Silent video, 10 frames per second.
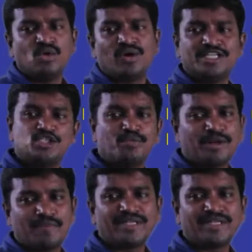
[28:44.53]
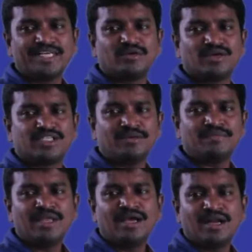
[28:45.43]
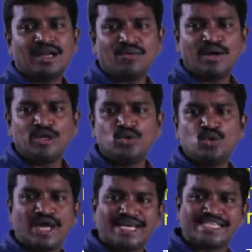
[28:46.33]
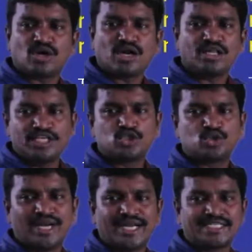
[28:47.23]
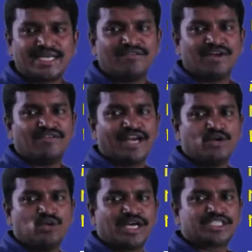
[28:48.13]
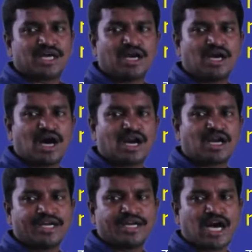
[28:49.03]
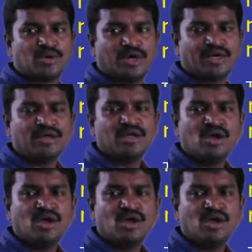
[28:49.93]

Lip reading: Once you prepare the equation, now when you do XOR on these two, let us say when I do XOR on R0 and R1,